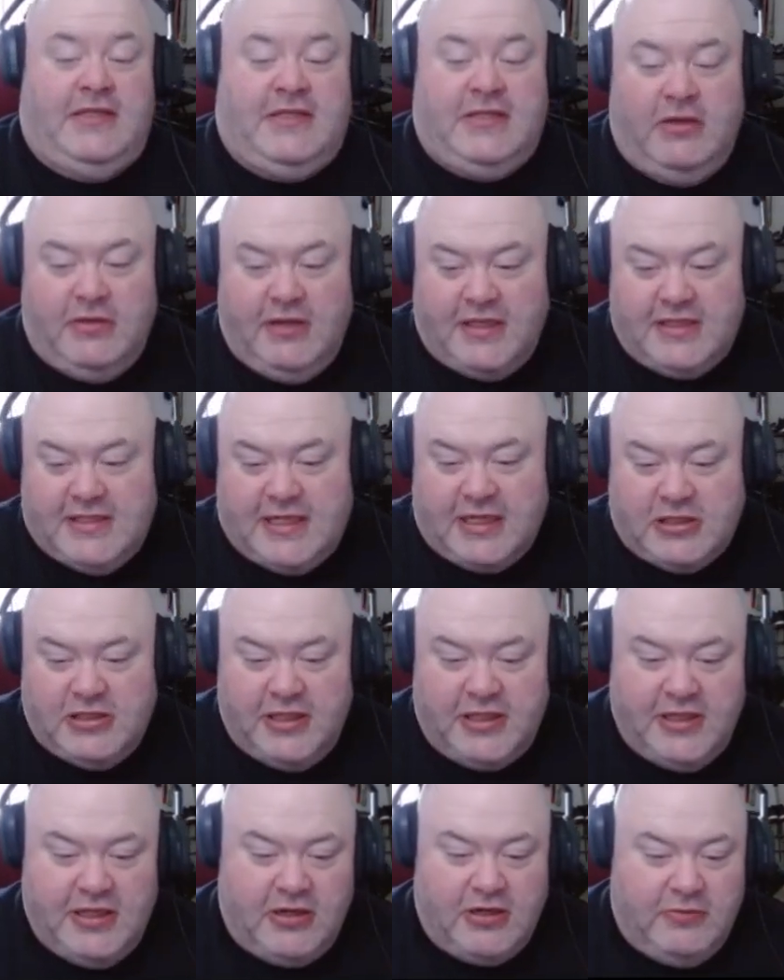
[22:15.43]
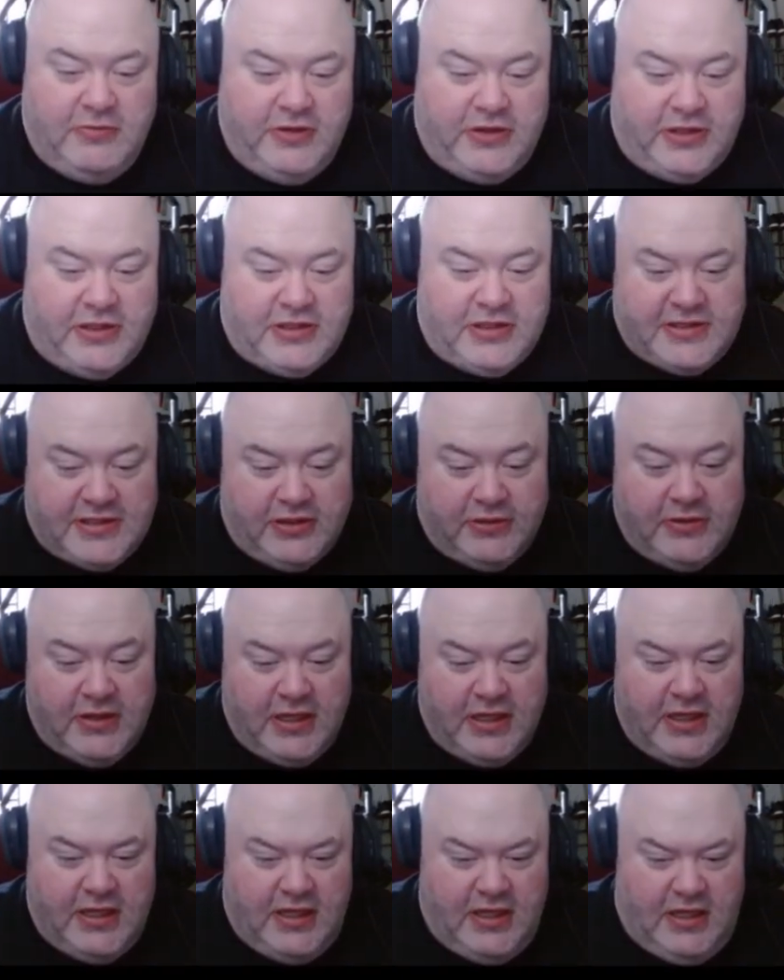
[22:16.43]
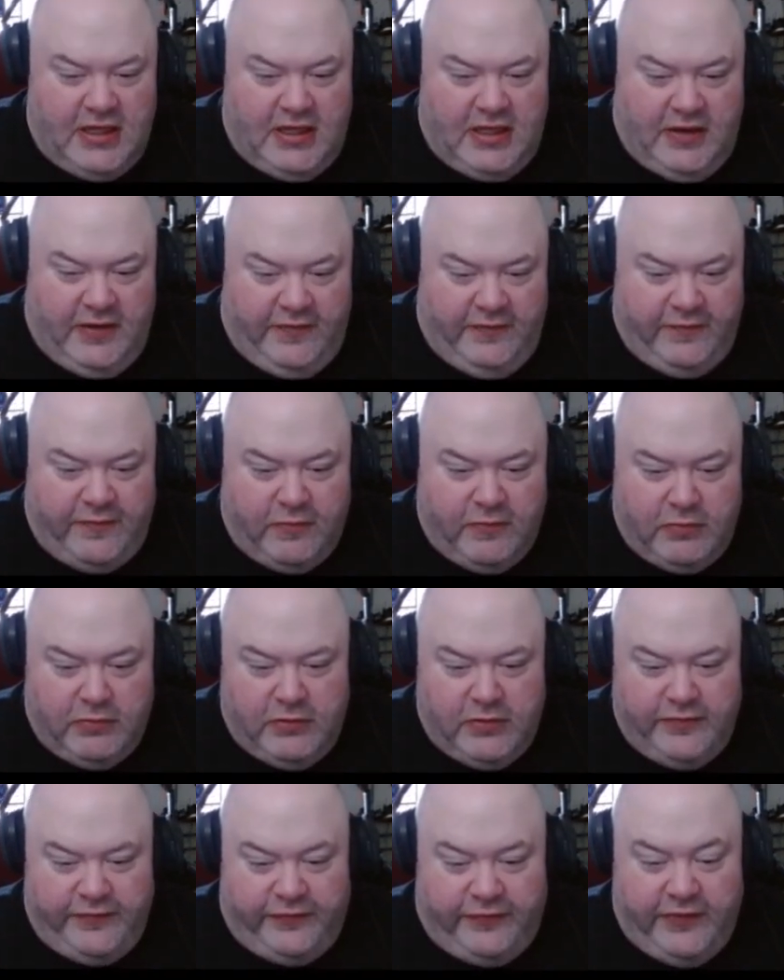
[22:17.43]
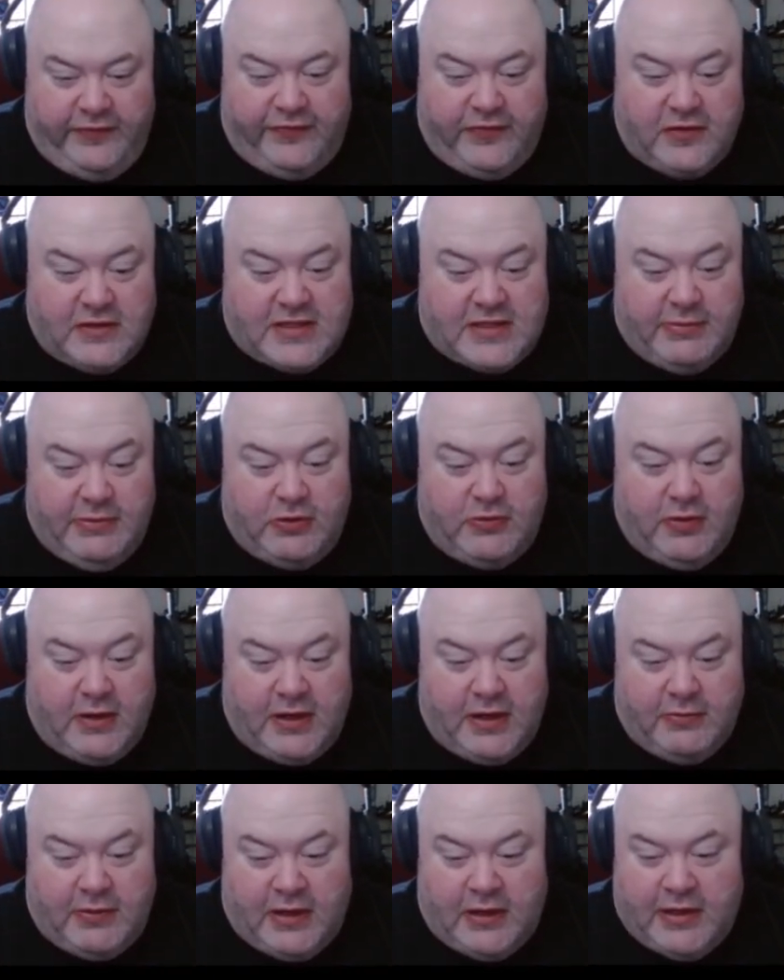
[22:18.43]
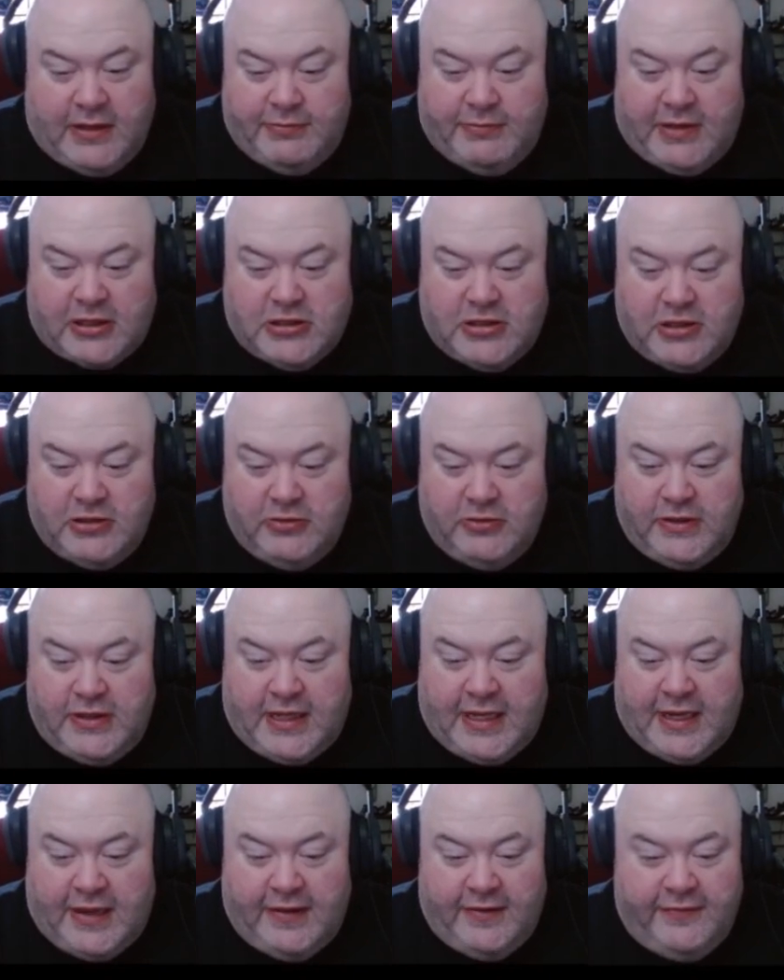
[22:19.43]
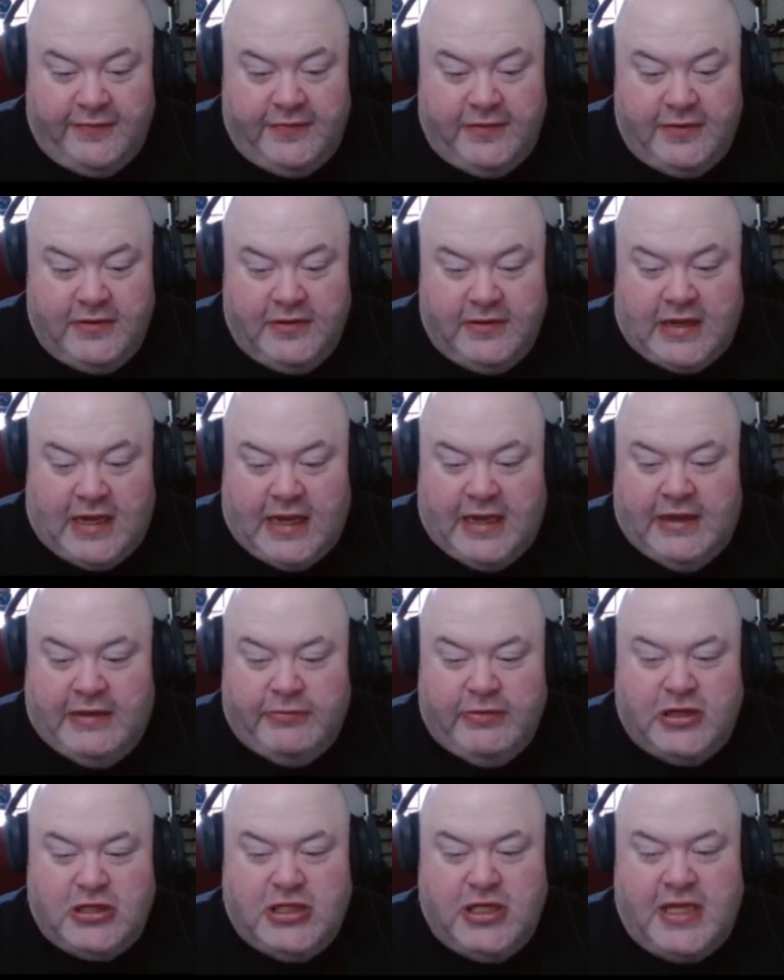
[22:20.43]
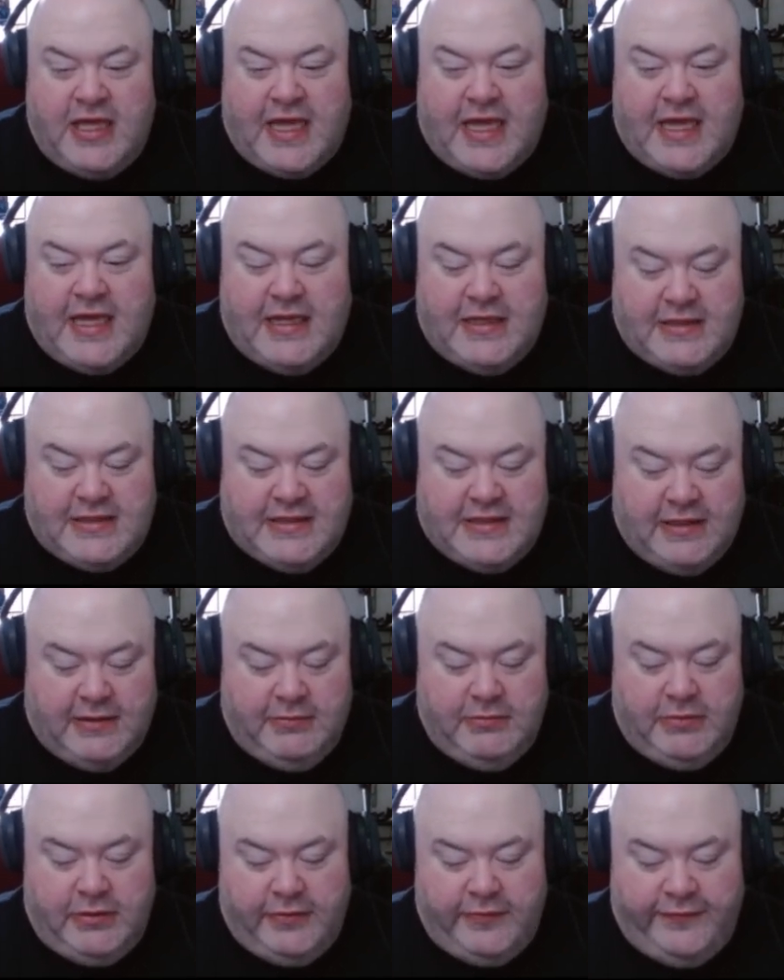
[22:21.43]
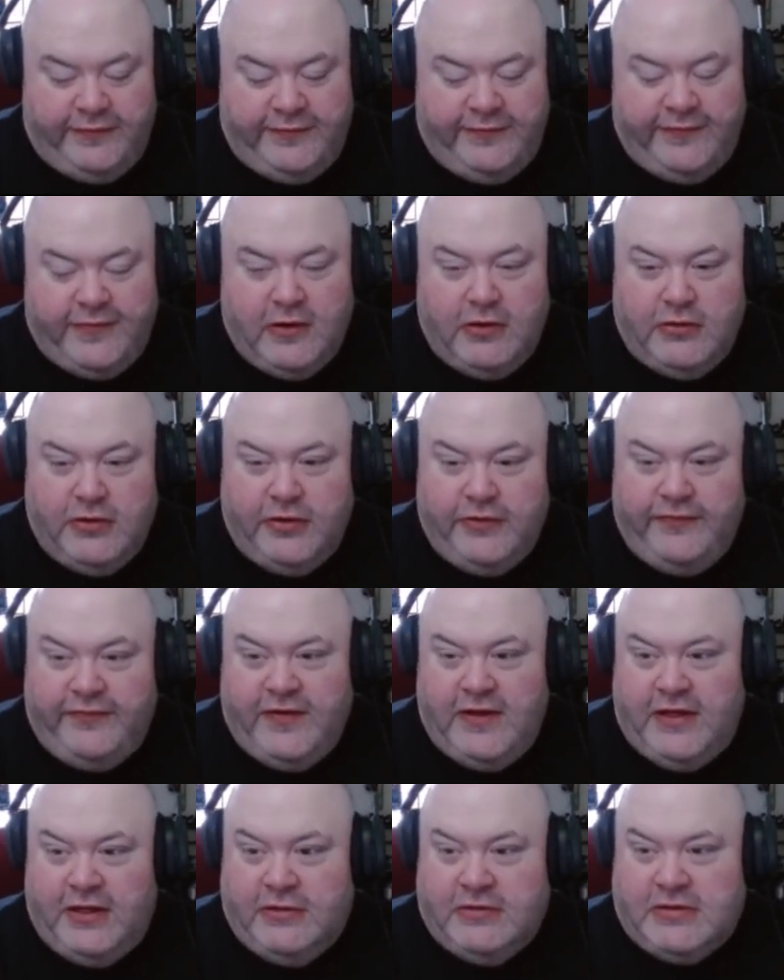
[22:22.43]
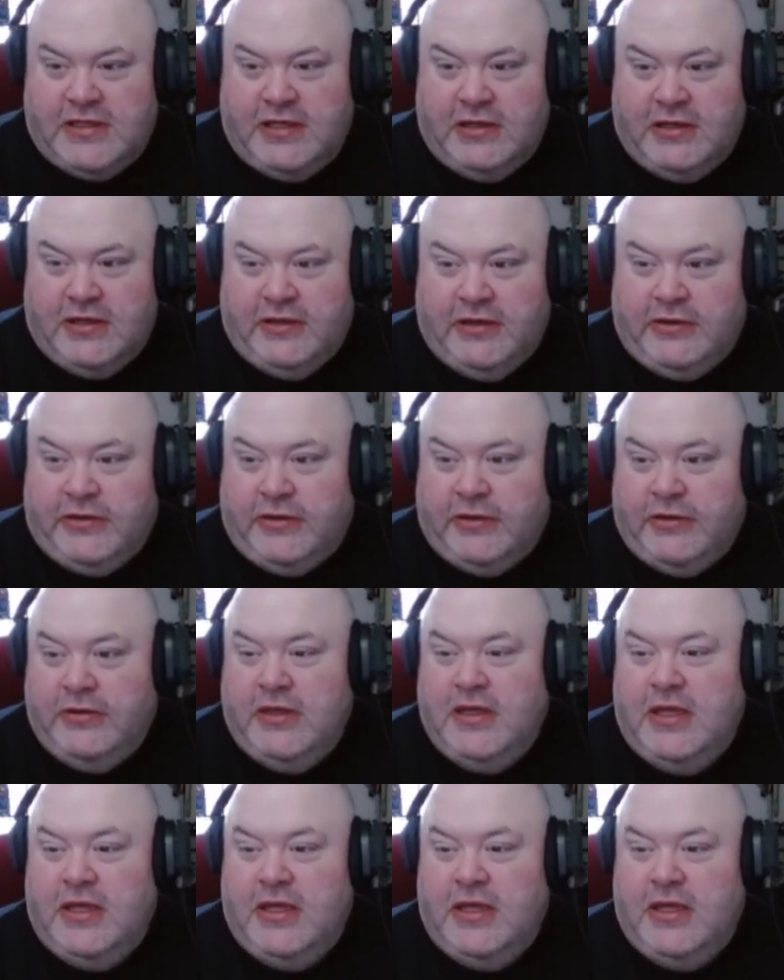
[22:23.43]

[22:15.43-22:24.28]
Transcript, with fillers: So let's actually get on with it. So for for the first time in quite a while, I'm actually going to have, I originally had some photo videos here. They go.